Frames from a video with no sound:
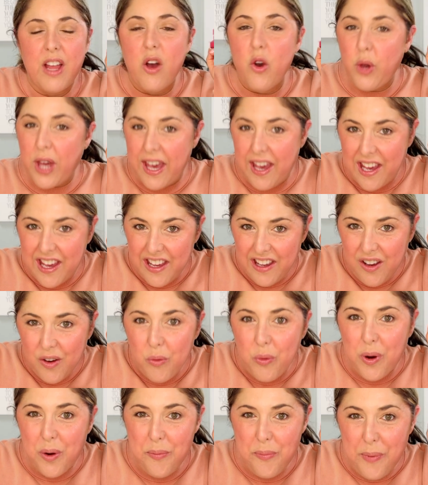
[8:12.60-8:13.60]
Okay,
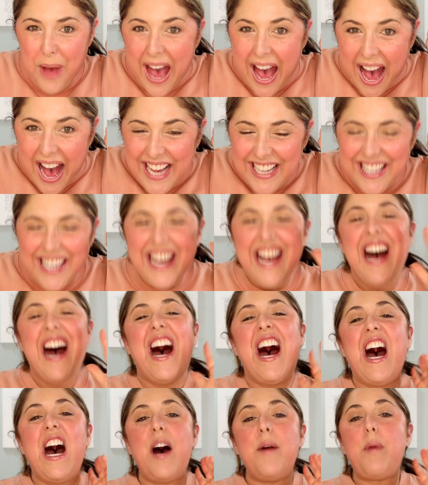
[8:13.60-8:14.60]
we're back.
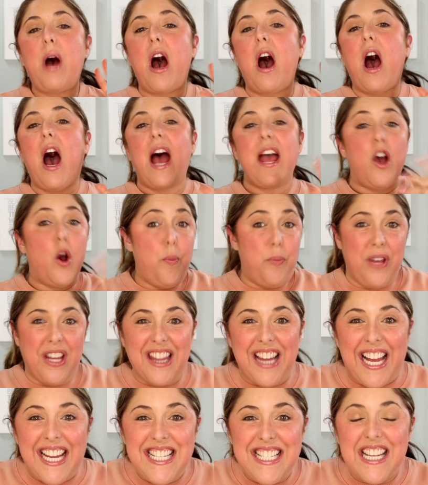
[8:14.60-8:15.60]
I hope you
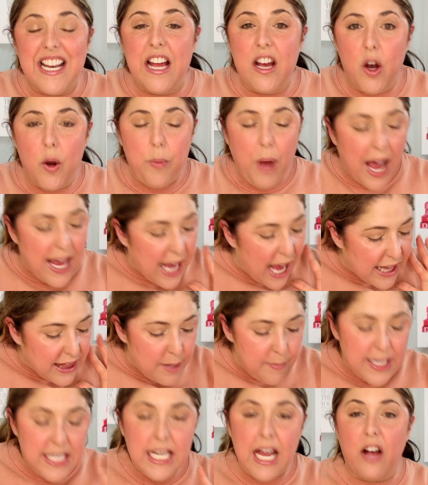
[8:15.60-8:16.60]
liked it. Let
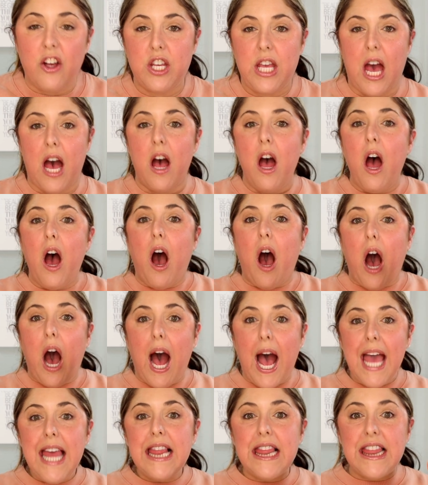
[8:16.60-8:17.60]
me tell you,
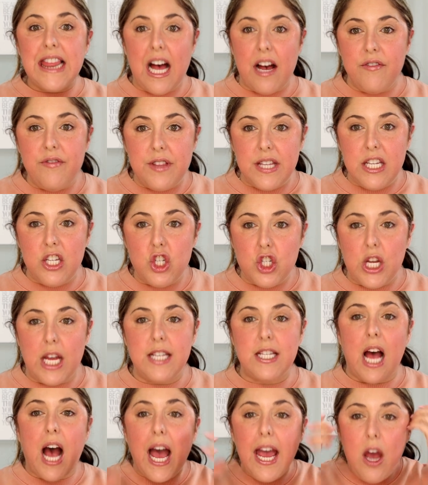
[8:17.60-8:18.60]
I love these
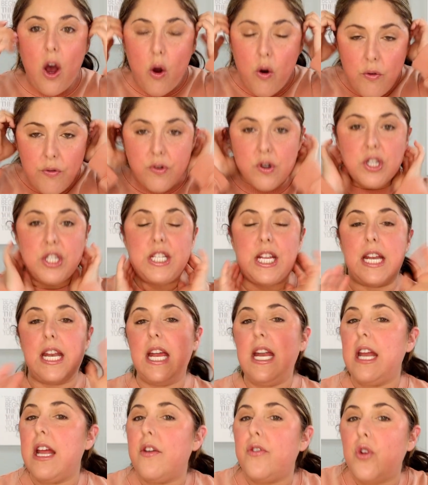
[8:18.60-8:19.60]
shades. I overdid
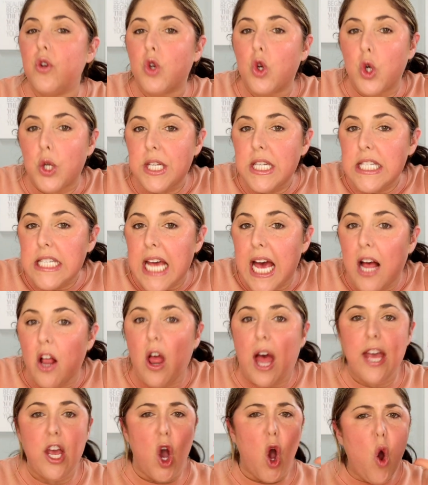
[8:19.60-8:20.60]
it. If you couldn't tell,
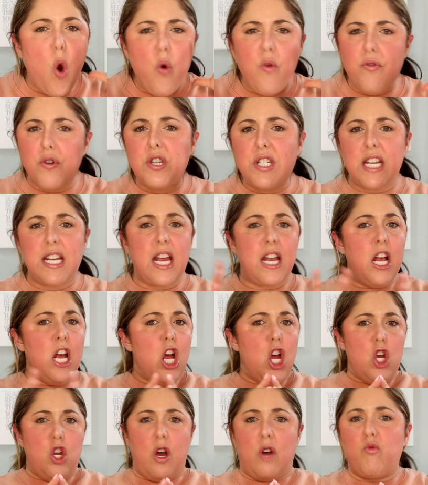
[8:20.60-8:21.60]
I overdid it
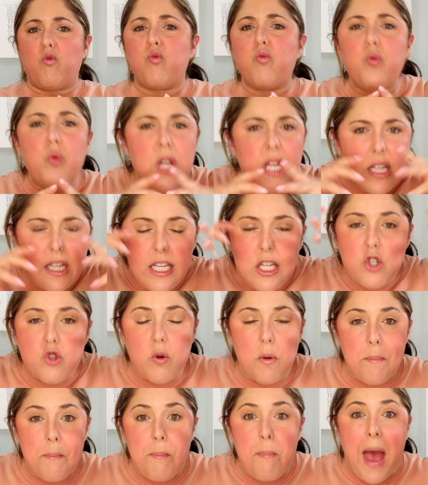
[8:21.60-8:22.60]
really
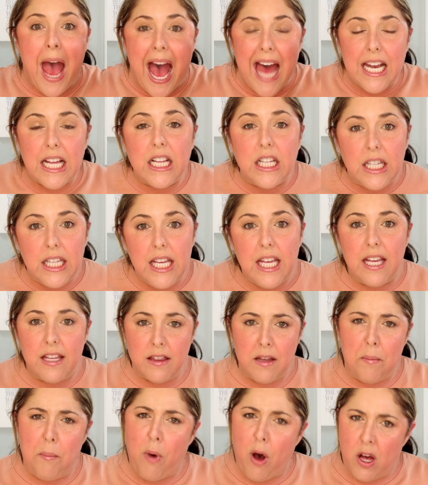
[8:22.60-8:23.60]
dramatically in
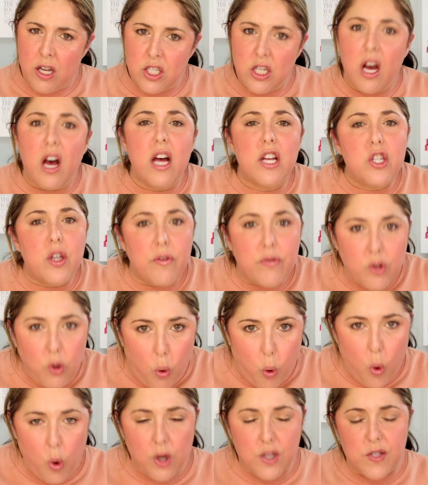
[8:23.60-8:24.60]
the montage, of
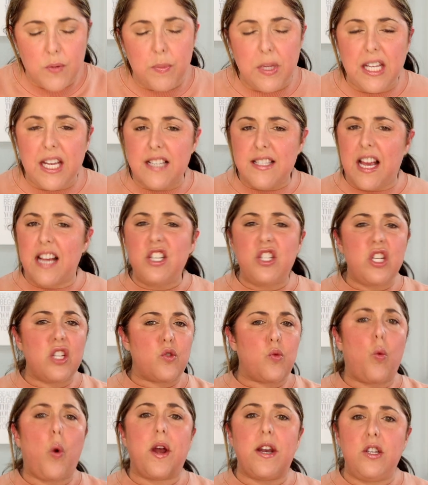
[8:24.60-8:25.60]
course, because I
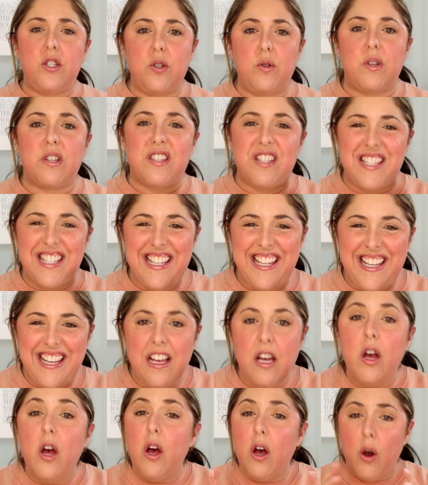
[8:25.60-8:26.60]
just wanted you to see
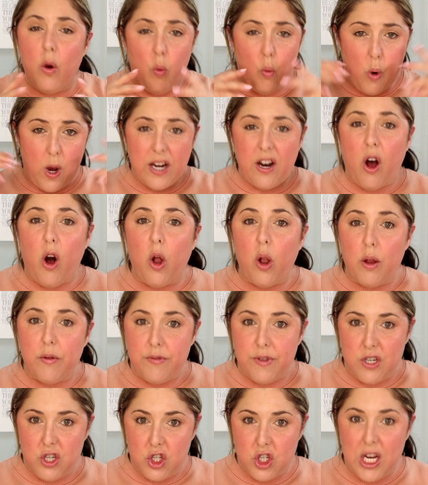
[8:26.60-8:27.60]
what all of
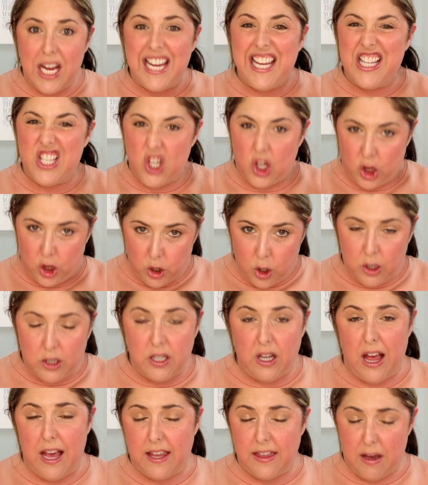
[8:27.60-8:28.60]
the shades looked
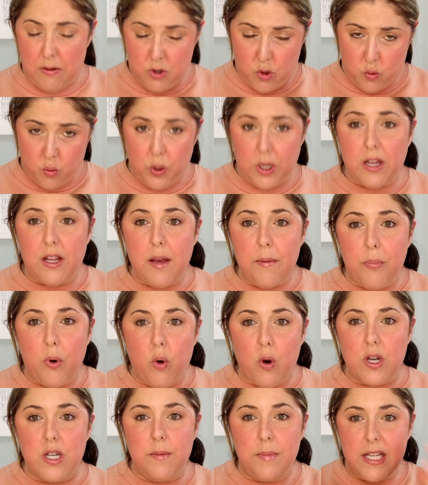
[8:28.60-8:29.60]
like. That was really
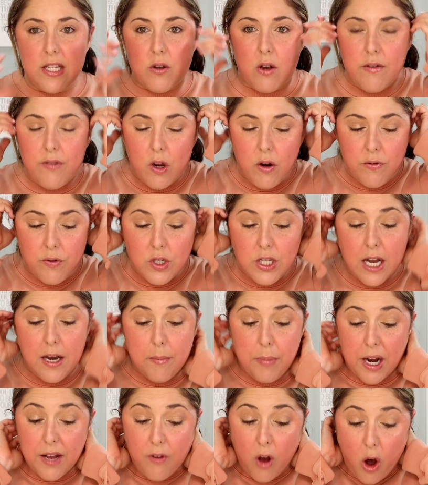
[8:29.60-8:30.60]
important to me. So I've overdone it,
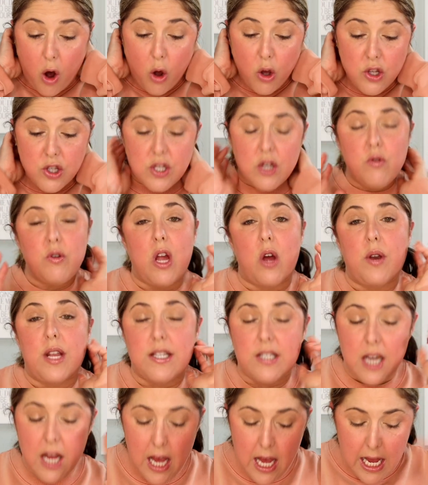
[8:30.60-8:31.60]
but I've also
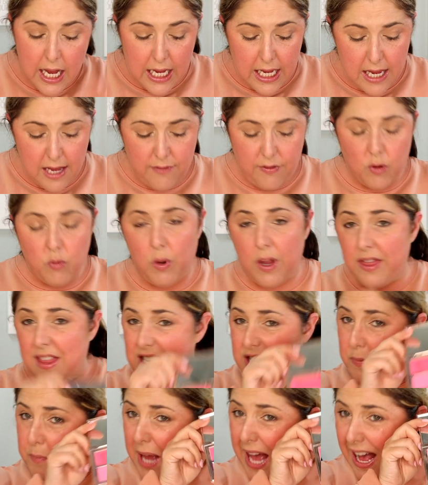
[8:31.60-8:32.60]
noticed even when
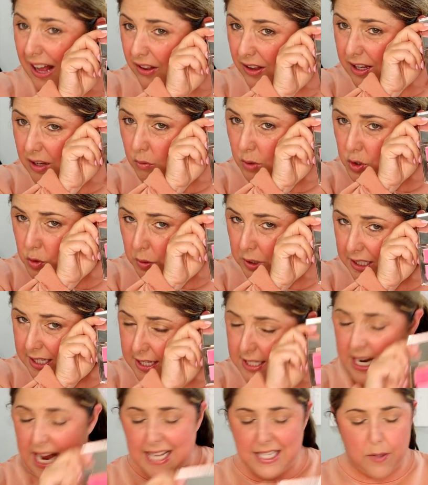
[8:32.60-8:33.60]
this palette was
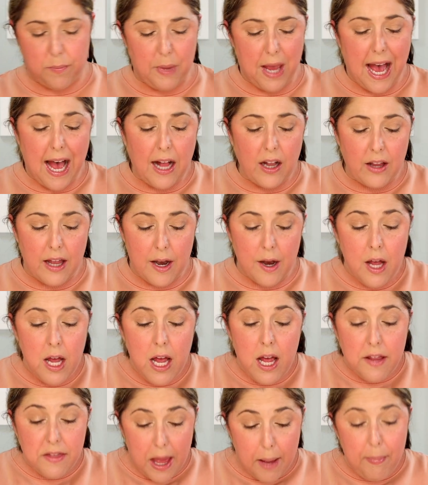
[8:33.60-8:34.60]
released as a palette,
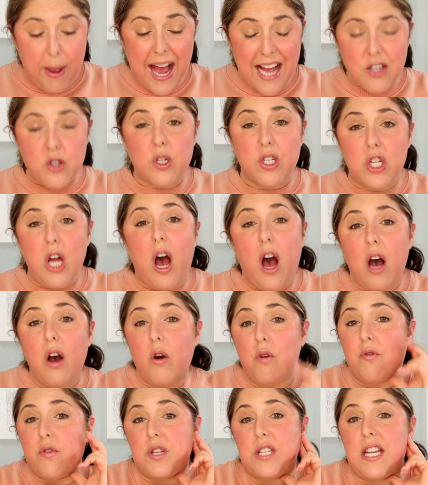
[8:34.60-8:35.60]
that Patrick Ta
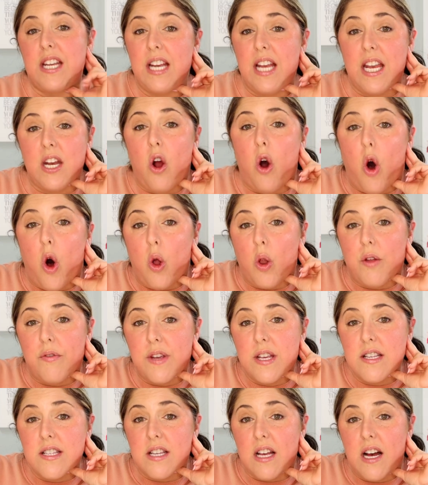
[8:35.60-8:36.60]
overdid it in all of
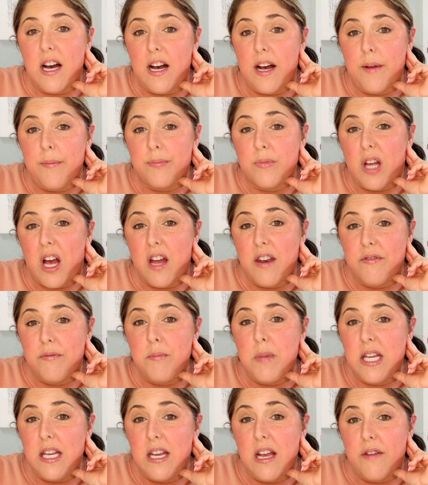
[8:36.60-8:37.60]
his kind of
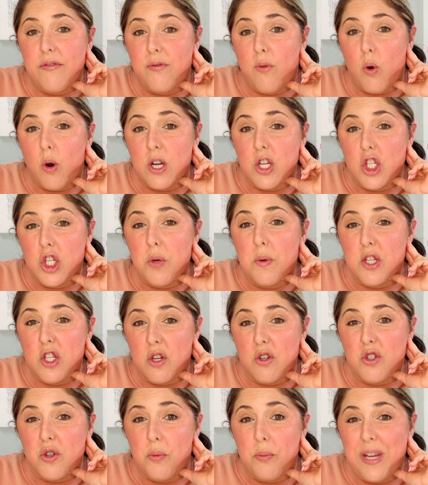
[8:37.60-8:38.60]
media for it too, and
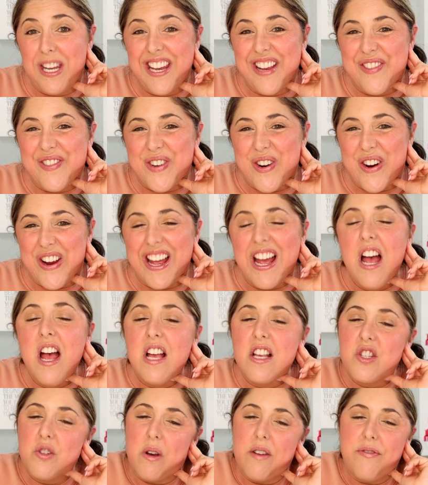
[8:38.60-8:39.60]
social media for it.
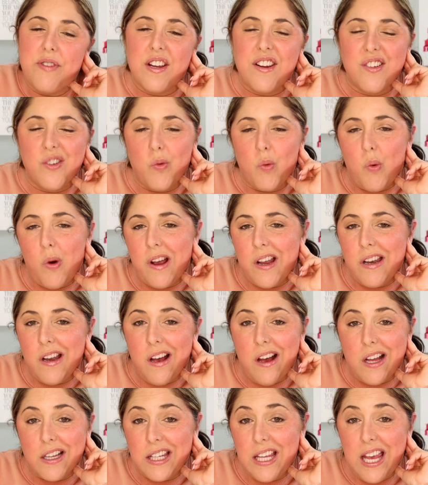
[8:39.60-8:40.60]
So I figured, why
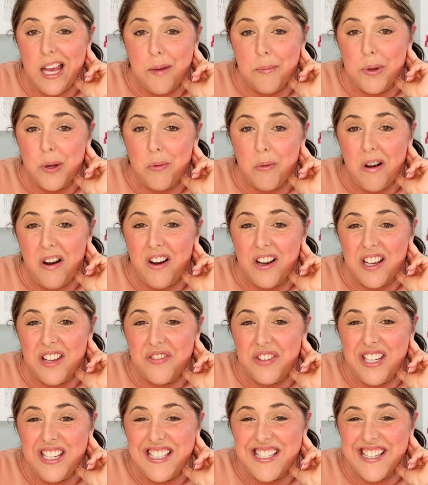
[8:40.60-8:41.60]
not? Can't be wrong if
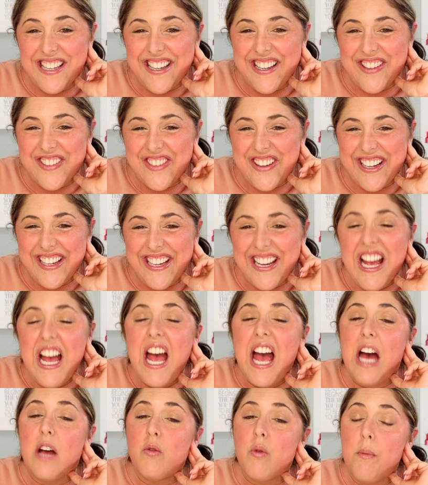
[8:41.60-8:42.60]
he did it, right?
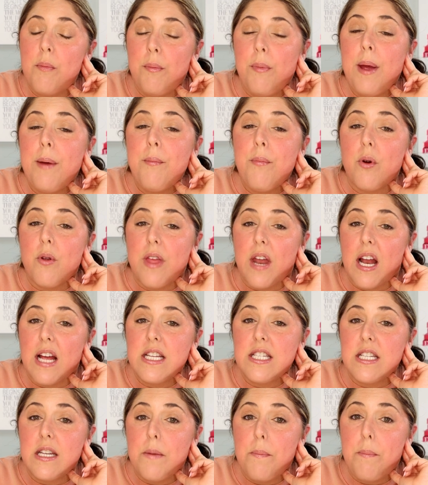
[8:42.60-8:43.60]
And remember that
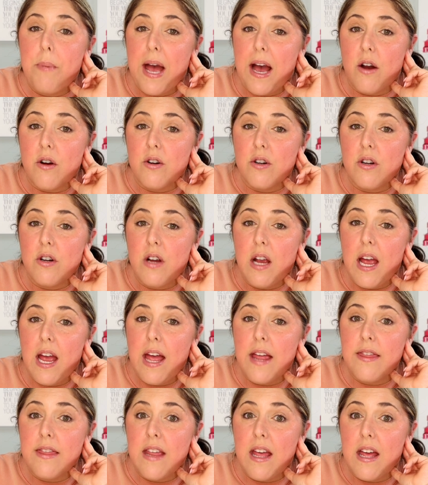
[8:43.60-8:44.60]
I did powder
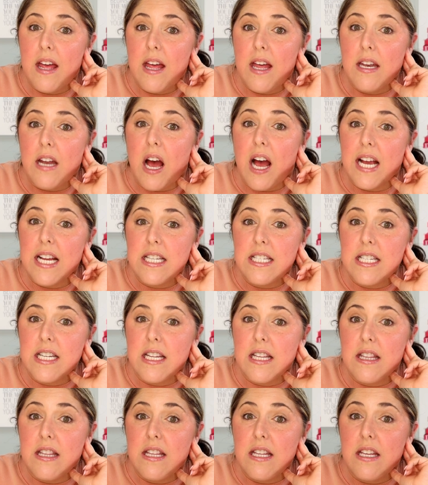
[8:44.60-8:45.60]
and then I
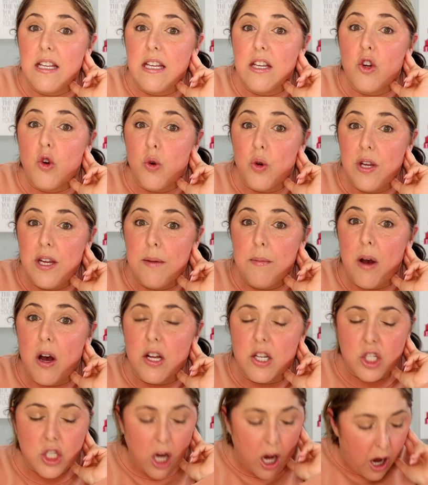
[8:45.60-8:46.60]
did the cream
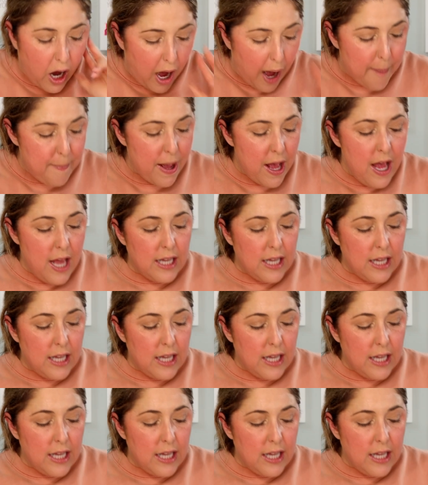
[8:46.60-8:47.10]
on top.